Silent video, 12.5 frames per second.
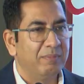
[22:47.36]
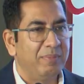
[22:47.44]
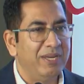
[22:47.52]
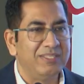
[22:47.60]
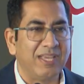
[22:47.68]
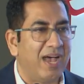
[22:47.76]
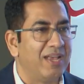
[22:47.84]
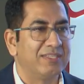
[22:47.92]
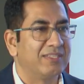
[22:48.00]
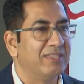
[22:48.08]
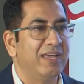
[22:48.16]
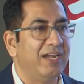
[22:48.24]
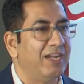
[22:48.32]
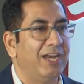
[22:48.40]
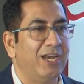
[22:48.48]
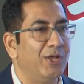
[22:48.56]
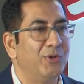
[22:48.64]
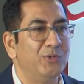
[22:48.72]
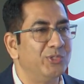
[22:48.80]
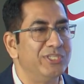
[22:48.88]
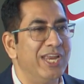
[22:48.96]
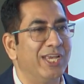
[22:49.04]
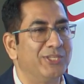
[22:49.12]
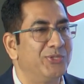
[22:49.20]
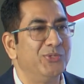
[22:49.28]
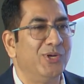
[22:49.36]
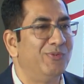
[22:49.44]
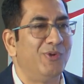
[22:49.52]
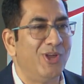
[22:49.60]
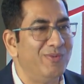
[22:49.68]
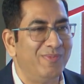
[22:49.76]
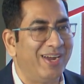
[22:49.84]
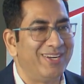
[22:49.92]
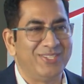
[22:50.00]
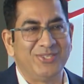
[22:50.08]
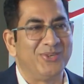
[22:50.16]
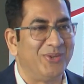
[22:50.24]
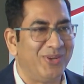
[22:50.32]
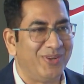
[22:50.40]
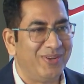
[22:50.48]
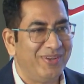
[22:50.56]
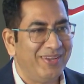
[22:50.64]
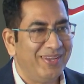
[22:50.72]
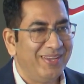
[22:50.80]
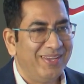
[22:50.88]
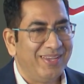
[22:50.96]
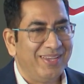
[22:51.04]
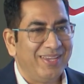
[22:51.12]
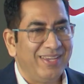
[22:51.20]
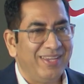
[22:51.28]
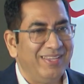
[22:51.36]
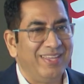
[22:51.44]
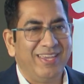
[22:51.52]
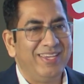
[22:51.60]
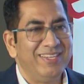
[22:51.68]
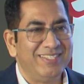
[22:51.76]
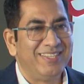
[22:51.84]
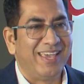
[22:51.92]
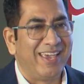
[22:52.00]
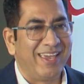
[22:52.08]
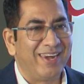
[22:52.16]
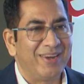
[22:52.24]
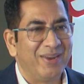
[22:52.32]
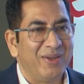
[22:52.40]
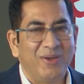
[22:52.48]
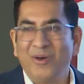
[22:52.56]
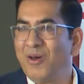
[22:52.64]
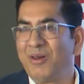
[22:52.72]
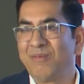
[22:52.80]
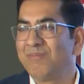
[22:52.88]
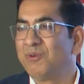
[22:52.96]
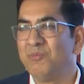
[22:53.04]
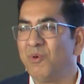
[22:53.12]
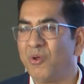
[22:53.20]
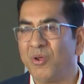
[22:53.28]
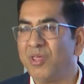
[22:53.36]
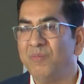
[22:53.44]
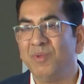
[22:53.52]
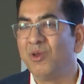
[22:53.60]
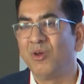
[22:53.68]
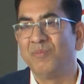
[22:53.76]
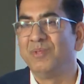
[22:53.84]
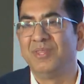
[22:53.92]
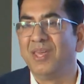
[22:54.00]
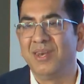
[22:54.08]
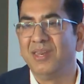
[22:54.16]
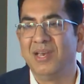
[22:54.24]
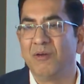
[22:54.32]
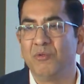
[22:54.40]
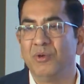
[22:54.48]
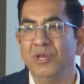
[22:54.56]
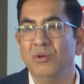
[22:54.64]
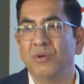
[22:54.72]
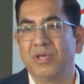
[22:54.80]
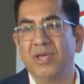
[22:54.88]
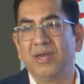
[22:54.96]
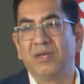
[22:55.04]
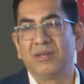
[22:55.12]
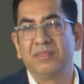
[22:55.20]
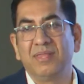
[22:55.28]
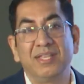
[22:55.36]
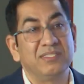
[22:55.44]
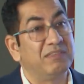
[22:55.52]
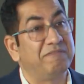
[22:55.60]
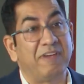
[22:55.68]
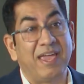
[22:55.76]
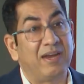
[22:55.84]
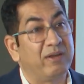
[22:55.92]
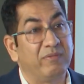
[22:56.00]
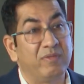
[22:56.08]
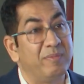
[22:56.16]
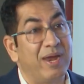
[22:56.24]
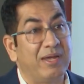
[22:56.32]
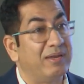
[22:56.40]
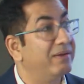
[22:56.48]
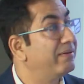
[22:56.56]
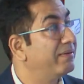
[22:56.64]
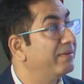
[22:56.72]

please ask the retailer who's next to a Walmart store. Either he's there or tomorrow he may not be there. He'll have to relocate. That's the fact of the matter.